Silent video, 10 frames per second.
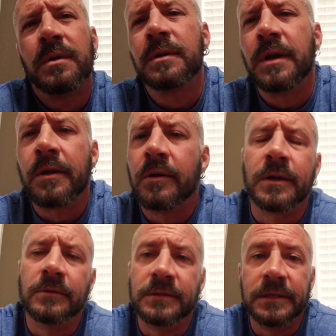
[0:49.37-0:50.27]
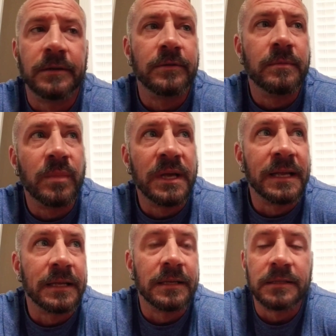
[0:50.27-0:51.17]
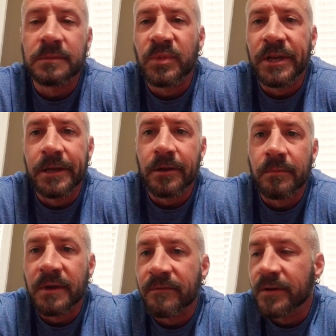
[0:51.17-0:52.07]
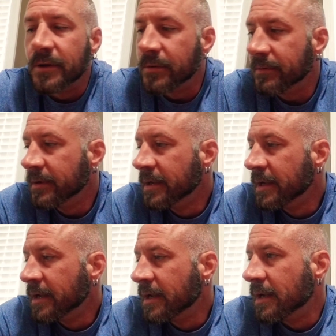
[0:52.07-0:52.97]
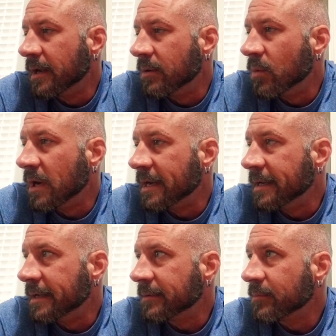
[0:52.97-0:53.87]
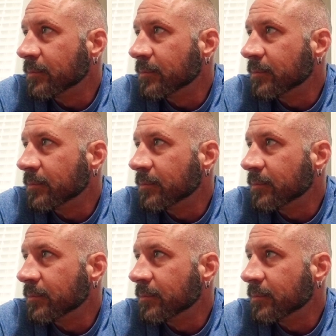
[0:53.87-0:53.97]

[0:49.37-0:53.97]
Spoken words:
got all cozy under the blankets, playing on my phone, unwinding.